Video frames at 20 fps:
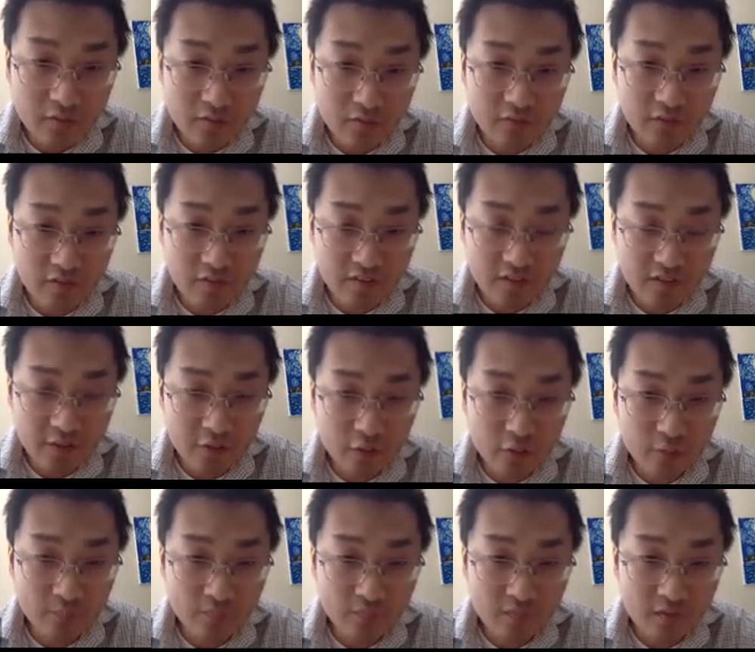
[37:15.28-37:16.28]
for the
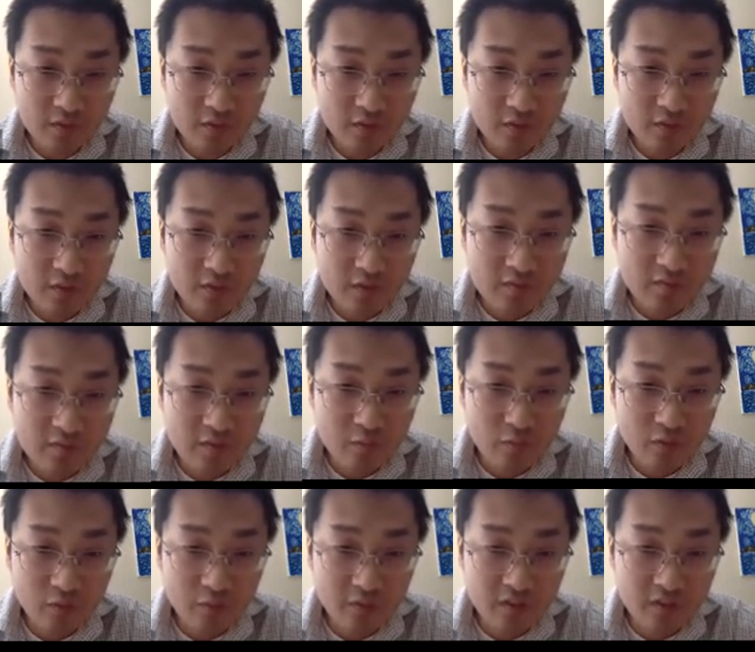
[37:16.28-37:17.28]
tail. The
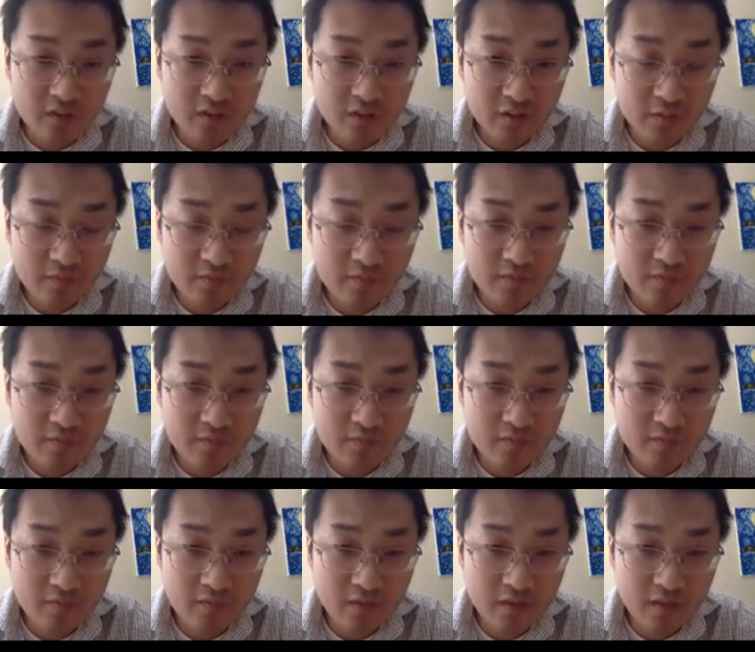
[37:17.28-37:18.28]
probability
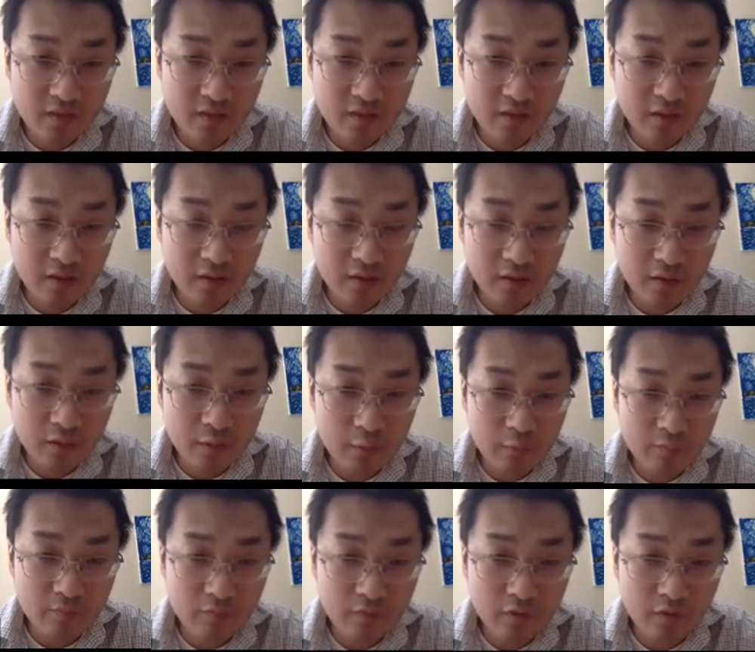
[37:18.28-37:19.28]
that
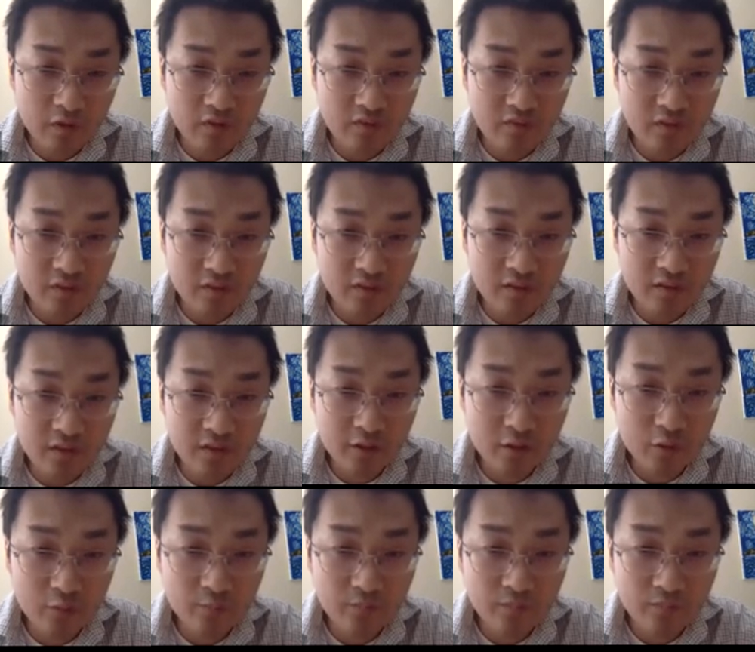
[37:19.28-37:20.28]
of the
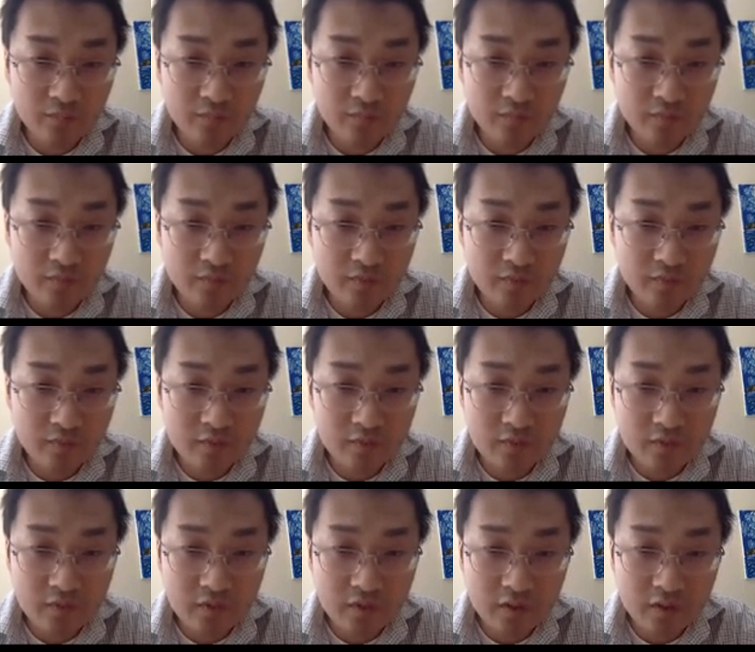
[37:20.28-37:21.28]
tail
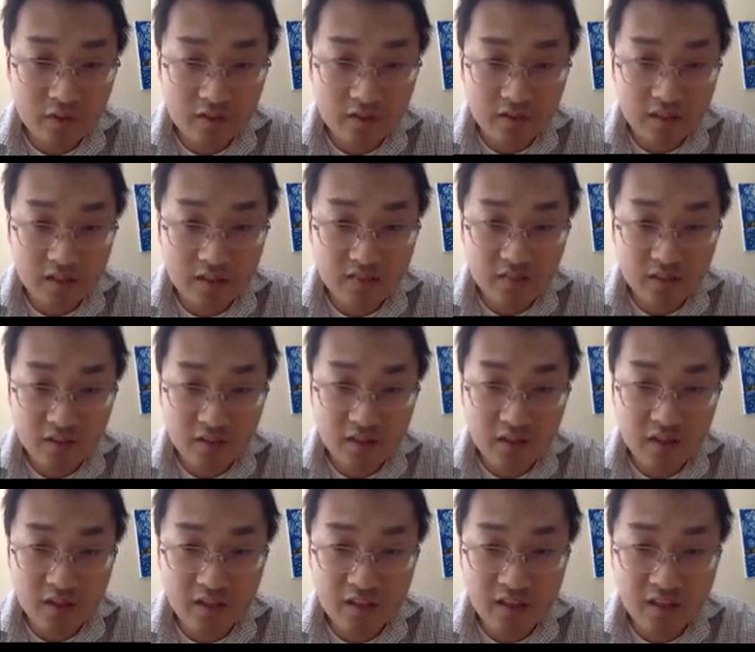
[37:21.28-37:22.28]
is less than
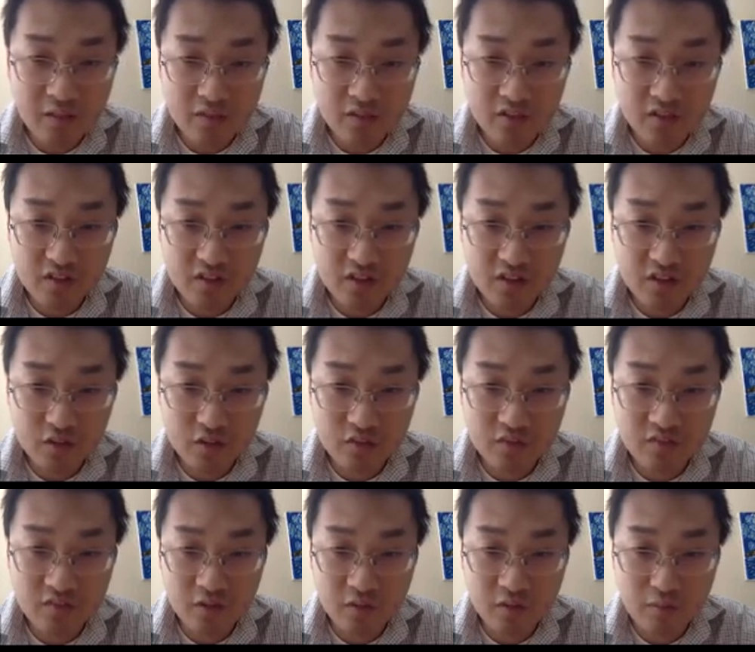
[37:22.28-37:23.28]
k times e
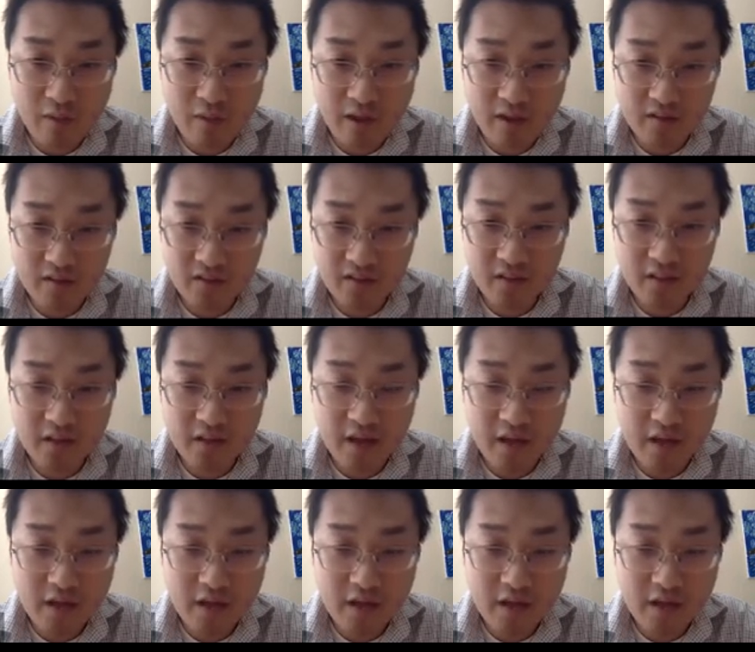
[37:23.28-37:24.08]
to the minus ka.